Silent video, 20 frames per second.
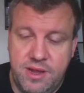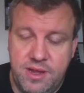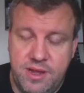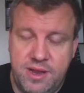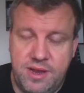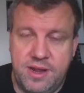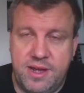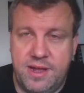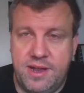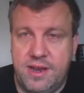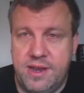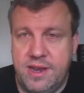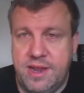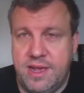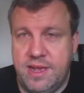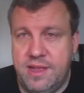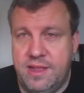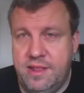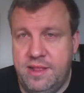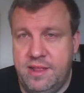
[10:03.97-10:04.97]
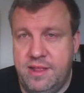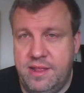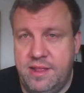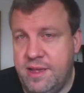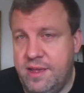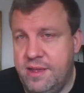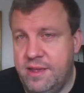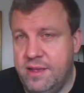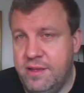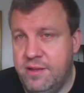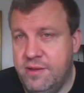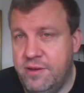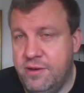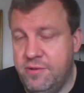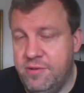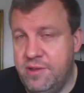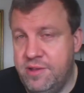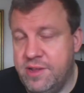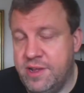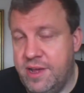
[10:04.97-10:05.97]
And not in that, like,
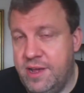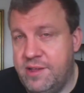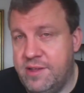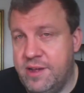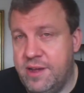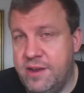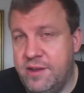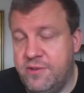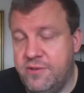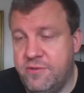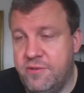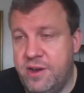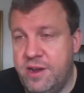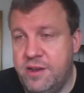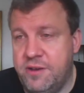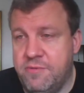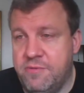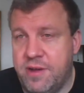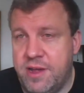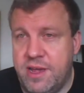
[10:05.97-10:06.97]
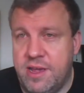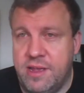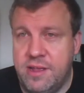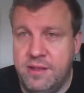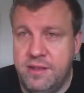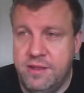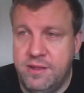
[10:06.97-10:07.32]
oh, this guy's kind of strange way.